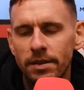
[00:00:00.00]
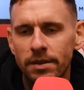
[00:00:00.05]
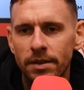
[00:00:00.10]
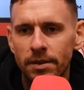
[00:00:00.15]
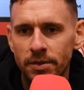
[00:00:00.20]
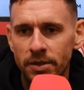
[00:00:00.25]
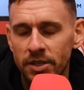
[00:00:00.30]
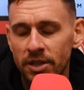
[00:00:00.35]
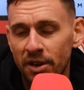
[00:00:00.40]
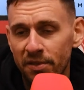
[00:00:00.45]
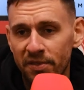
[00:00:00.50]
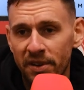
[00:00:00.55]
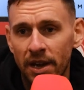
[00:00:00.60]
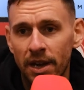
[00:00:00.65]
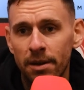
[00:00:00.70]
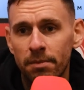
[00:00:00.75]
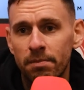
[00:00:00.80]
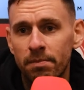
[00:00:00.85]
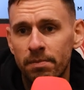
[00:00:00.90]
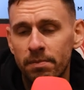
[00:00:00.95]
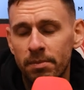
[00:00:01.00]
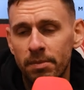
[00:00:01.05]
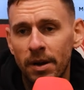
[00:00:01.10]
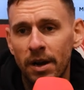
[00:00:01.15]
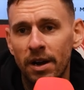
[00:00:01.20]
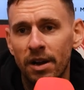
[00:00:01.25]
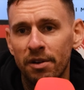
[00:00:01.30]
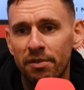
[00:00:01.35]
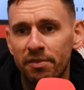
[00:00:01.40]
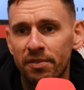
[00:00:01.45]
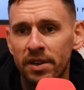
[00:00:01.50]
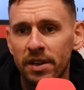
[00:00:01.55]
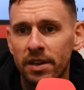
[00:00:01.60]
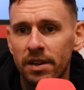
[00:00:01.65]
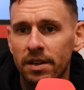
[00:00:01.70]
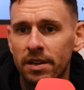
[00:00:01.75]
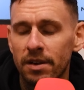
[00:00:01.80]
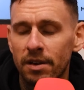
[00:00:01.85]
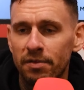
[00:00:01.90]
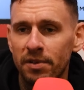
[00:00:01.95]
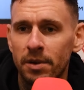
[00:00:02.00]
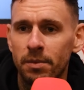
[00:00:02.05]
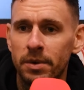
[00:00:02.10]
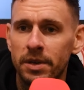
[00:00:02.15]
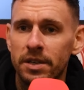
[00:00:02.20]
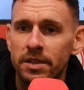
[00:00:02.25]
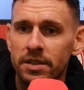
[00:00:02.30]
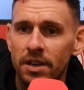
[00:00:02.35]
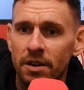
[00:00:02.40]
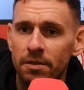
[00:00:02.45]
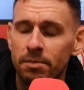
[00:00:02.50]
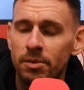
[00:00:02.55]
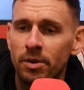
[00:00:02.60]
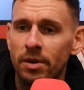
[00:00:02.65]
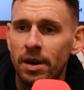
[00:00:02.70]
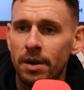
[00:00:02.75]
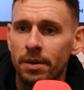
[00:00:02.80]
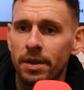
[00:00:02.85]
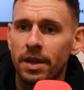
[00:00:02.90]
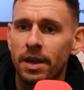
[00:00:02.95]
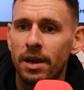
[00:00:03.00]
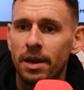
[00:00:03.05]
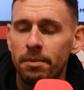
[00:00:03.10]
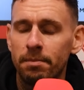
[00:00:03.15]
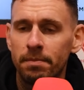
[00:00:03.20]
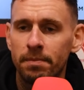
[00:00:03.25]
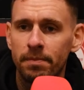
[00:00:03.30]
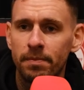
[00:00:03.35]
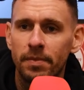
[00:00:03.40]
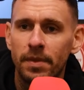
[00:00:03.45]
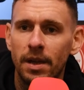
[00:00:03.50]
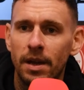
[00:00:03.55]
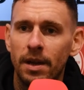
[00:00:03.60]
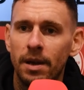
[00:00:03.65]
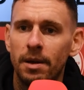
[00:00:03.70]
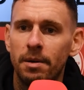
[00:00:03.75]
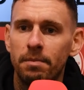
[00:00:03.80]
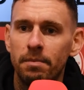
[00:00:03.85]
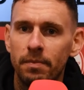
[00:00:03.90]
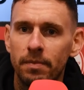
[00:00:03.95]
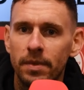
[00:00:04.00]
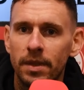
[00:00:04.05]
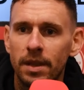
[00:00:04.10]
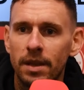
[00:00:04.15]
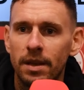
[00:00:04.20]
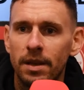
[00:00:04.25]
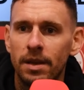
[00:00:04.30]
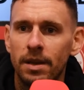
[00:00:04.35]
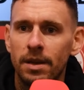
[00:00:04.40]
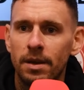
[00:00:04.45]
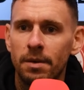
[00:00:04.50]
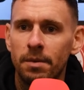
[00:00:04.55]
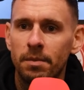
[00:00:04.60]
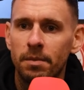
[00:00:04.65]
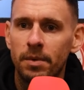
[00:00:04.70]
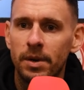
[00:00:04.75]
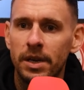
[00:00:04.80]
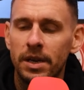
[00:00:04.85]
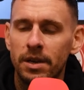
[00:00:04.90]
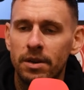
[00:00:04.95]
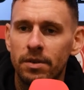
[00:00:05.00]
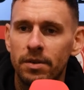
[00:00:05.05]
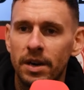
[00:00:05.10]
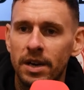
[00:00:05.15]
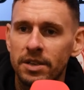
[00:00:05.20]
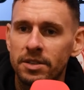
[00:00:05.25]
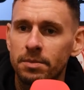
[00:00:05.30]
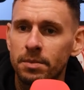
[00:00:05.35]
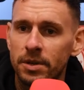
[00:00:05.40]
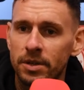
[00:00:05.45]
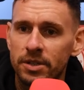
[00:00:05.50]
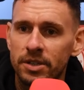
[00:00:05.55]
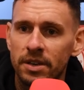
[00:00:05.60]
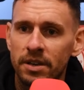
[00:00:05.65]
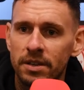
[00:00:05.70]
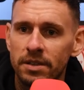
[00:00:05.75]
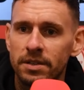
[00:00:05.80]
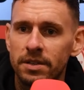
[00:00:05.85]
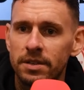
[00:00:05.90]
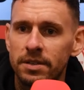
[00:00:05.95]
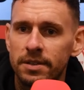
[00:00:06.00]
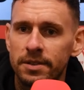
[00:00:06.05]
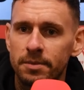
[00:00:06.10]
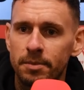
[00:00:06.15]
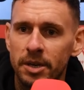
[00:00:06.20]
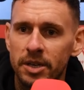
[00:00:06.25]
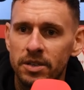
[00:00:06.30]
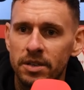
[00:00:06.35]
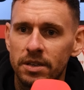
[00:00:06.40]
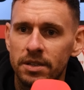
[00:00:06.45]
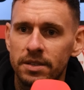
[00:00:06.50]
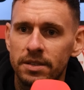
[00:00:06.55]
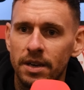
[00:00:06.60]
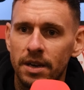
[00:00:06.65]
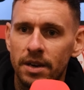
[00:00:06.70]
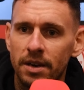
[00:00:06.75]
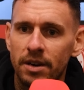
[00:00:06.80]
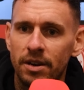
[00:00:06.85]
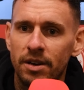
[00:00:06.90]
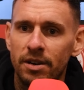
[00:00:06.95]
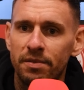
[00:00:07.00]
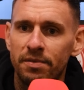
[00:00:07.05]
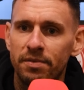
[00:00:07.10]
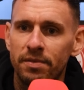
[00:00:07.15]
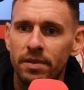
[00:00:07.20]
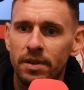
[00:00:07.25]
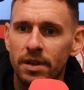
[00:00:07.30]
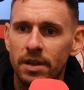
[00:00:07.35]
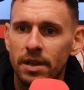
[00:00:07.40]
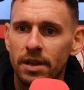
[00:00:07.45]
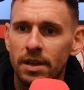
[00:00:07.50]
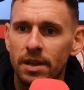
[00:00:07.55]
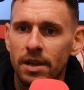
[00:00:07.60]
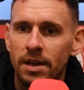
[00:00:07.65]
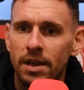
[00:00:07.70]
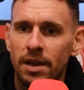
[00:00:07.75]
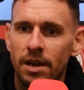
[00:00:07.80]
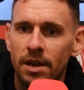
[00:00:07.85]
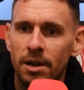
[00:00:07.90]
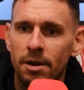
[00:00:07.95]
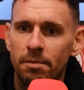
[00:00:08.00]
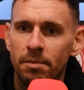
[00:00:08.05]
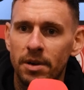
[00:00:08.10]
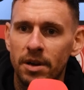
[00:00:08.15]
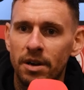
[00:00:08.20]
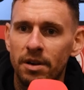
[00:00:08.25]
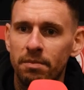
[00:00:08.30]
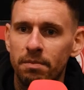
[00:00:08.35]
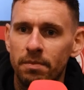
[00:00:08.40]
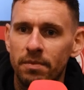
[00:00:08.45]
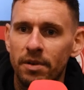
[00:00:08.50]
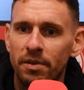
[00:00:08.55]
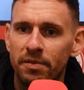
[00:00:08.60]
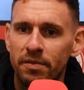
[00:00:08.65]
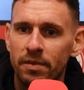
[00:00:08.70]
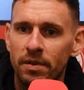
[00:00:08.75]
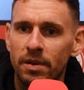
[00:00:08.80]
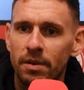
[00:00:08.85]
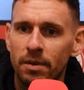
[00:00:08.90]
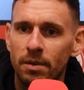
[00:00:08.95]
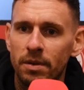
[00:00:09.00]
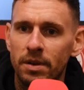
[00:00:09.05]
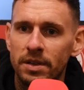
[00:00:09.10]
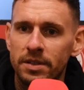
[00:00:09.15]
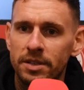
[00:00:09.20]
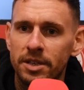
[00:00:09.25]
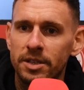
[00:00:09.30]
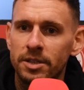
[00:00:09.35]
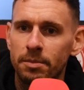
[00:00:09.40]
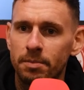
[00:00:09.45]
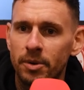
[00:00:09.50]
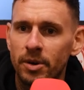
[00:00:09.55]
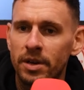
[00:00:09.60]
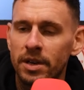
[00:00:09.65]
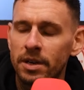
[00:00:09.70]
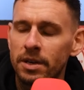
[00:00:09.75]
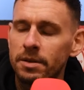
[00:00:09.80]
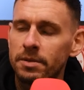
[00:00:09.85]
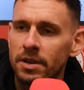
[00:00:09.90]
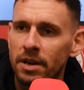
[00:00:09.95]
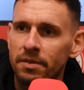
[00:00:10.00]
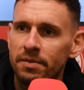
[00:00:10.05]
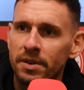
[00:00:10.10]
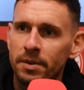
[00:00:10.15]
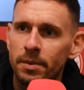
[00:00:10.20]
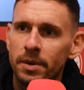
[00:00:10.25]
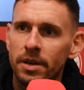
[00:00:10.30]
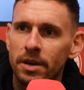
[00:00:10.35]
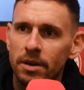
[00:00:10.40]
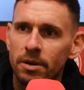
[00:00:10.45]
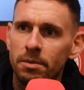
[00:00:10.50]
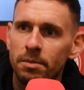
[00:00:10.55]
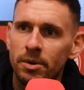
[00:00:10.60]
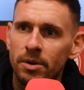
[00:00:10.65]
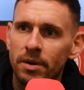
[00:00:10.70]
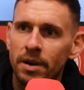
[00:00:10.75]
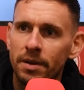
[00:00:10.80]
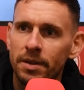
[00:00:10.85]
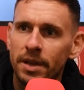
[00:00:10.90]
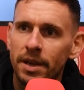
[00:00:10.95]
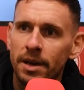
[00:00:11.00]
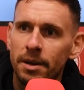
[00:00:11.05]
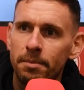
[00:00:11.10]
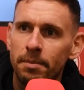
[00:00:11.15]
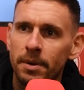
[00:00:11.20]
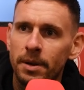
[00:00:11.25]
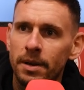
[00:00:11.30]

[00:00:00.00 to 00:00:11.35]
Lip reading: It's a tough game, but I think we deserve more out of the game. We created some good chances, especially in the second half, and it's disappointing because I think we could have got more out of the game.